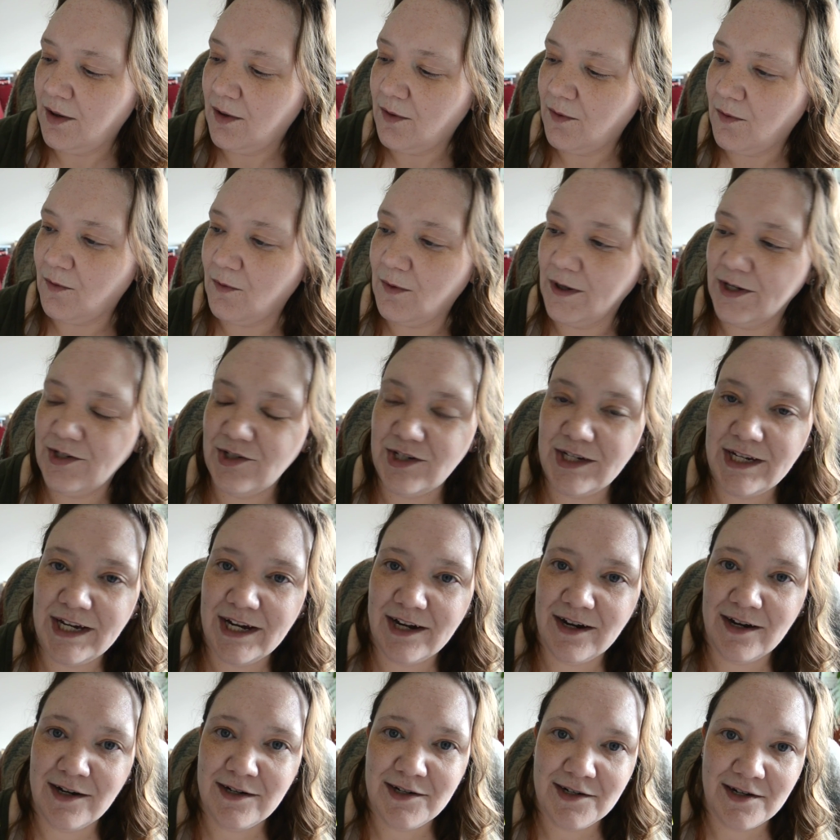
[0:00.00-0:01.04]
witchy
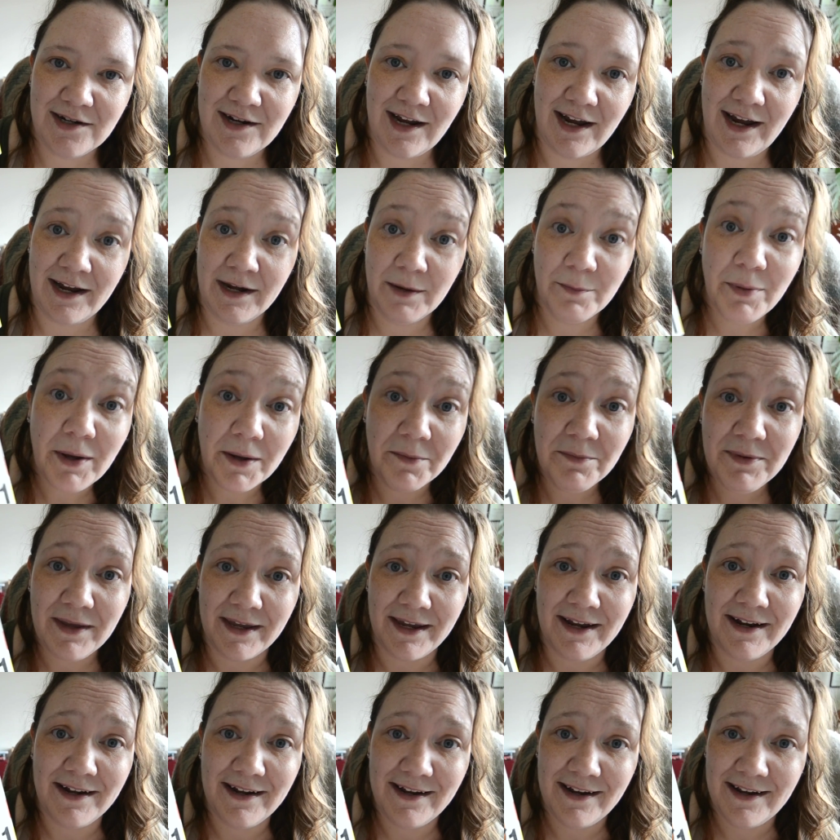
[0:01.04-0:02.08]
character and a
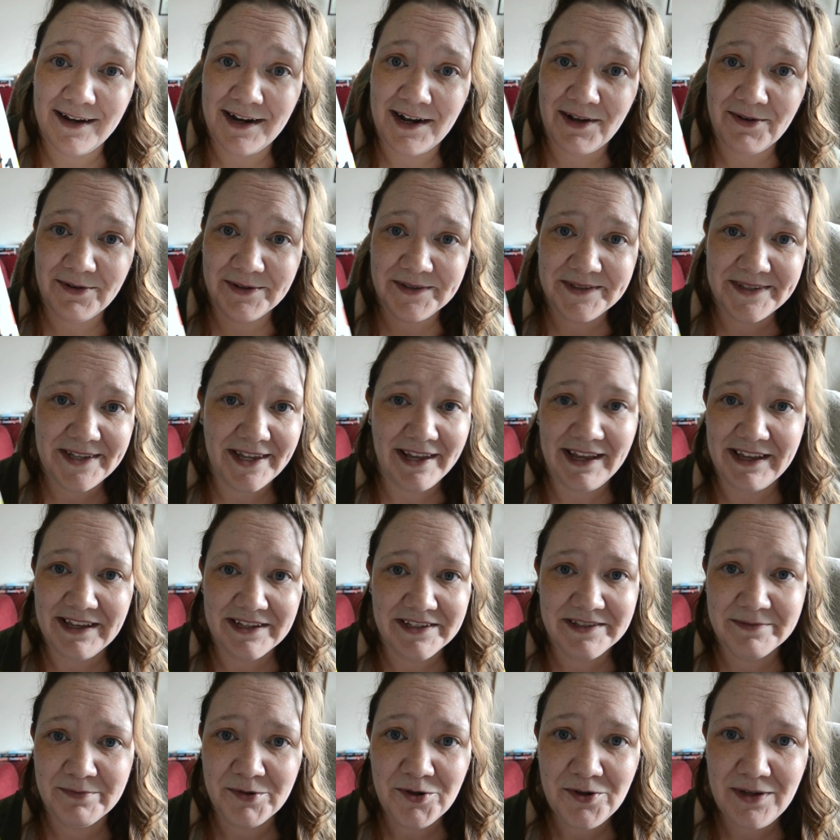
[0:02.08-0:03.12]
pumpkin, and I was like,
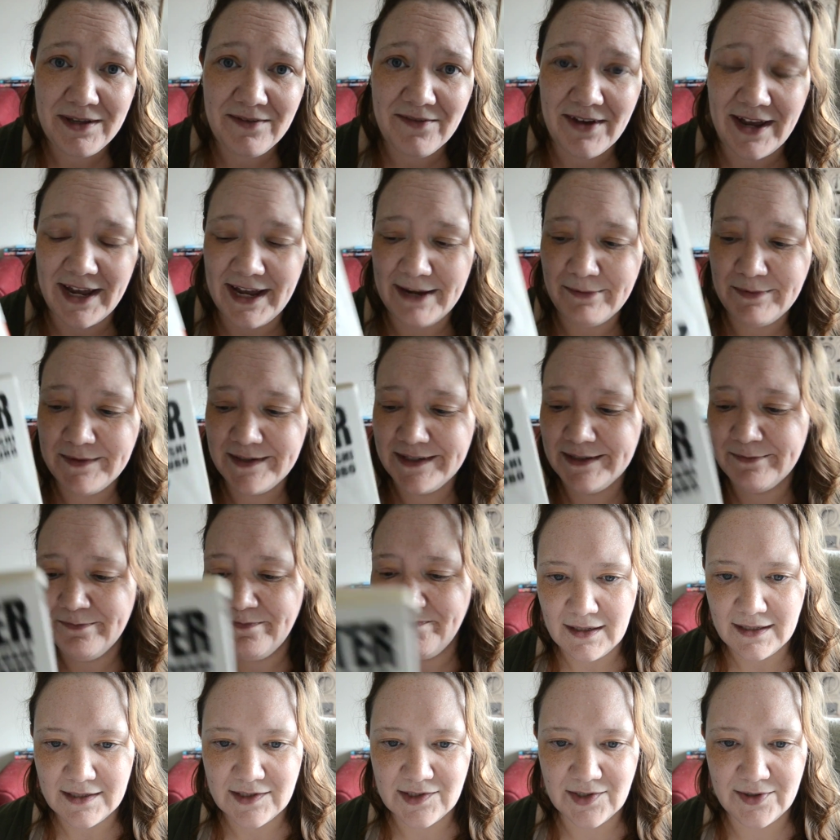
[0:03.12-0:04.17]
spooky vibes.
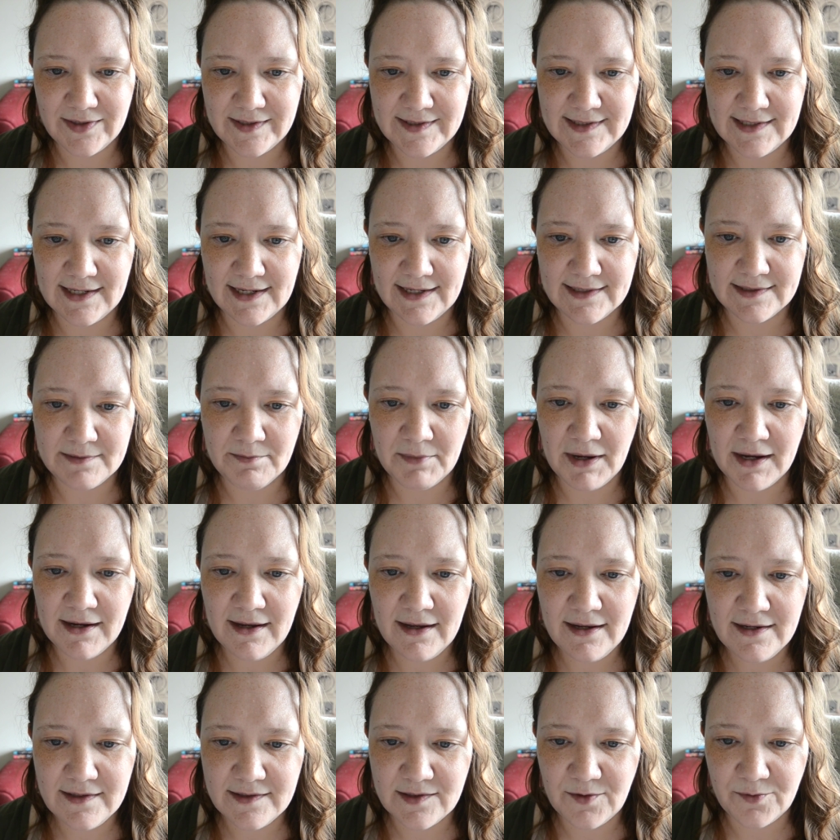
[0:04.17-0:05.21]
So it says, Maka
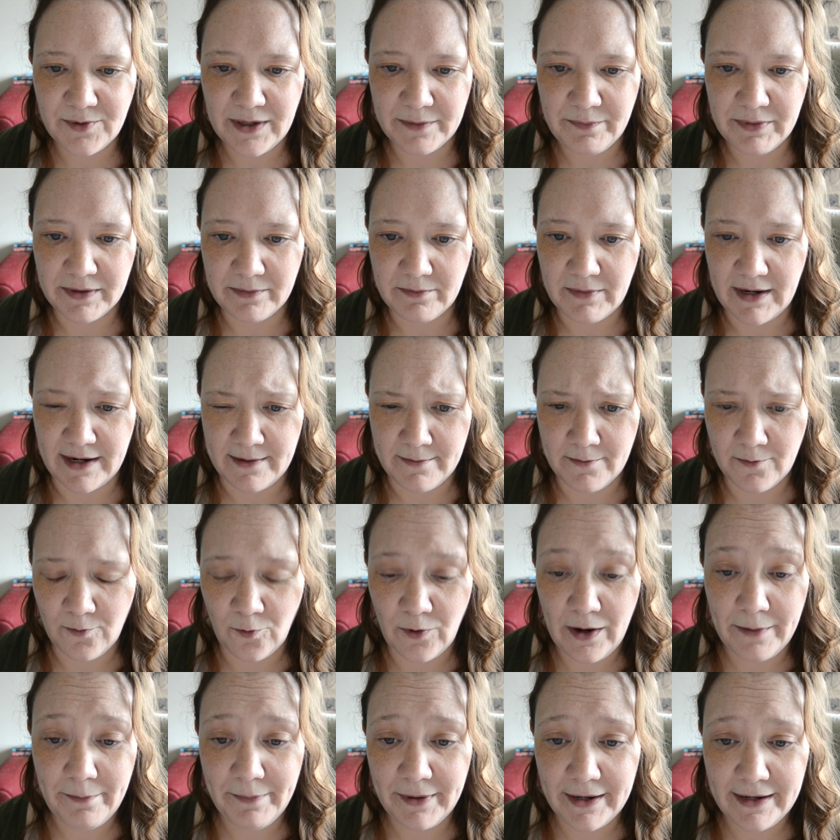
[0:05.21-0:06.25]
is a
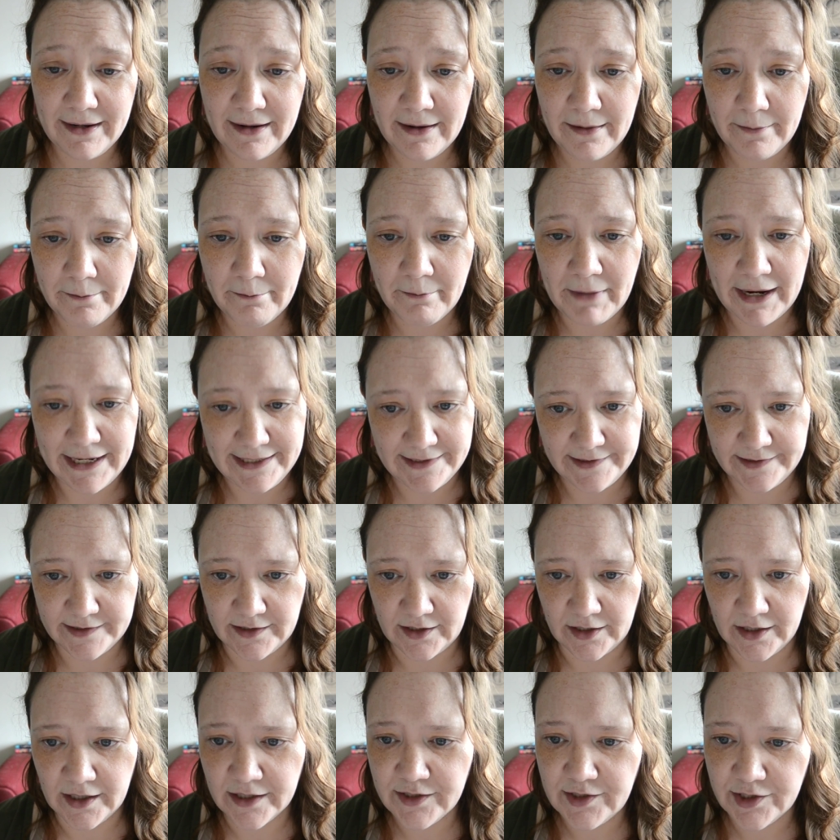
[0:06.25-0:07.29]
weapon
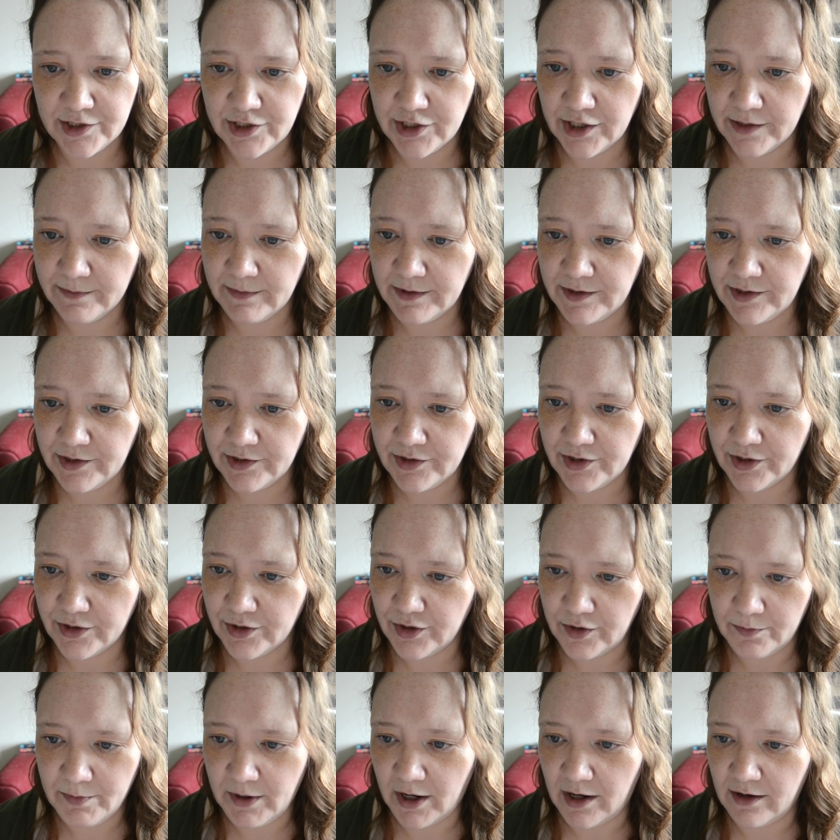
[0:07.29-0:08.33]
meister, determined to turn
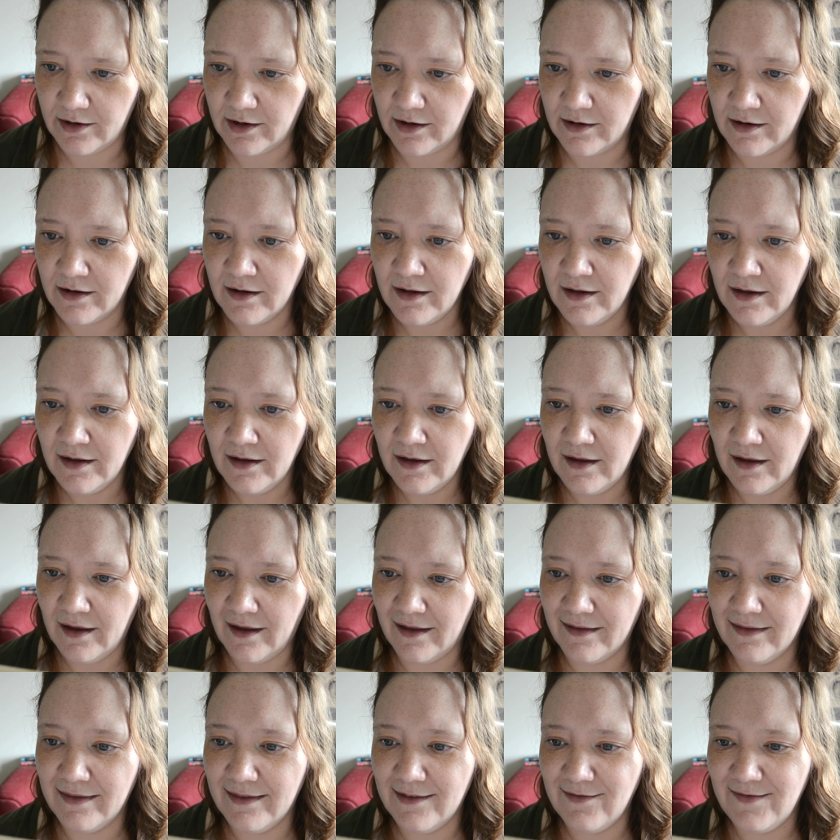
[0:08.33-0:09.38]
her partner,
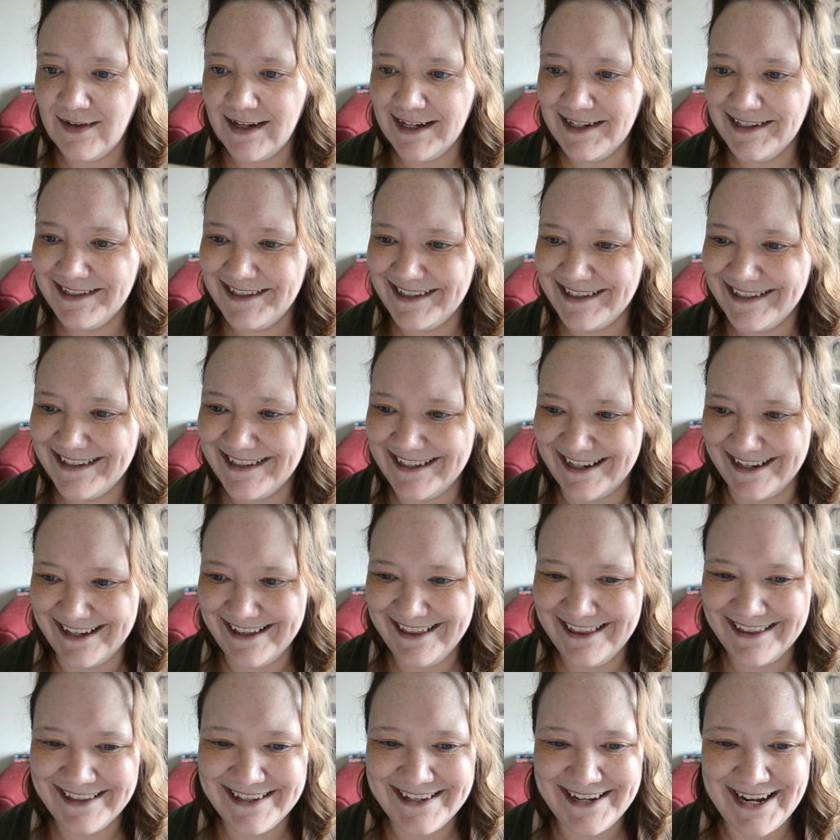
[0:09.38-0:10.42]
a living
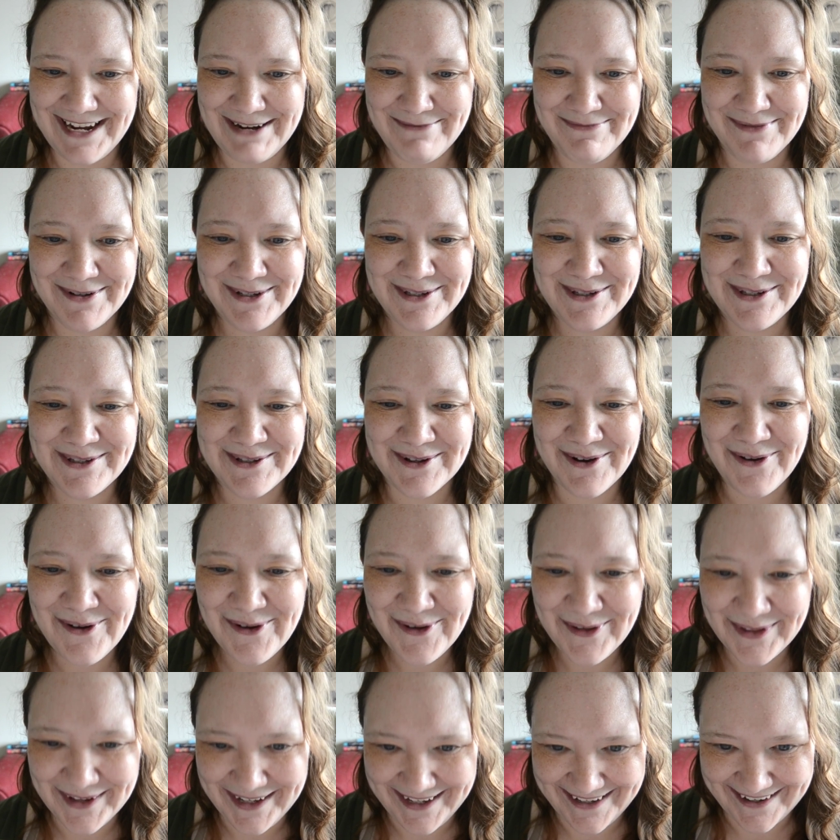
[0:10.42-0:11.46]
Sith named
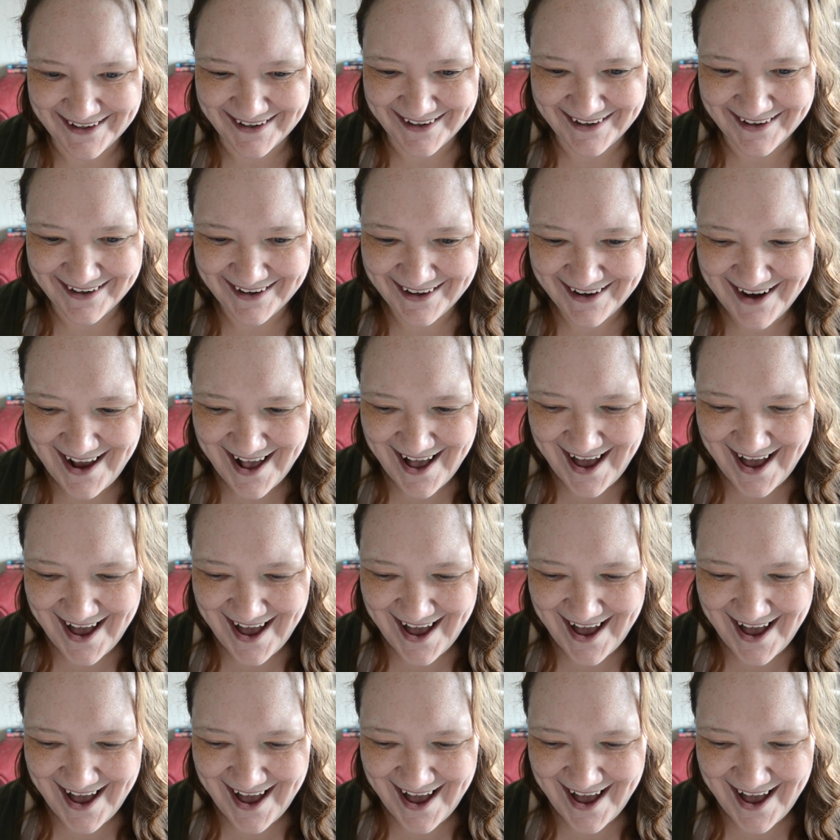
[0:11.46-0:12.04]
Soul Eater,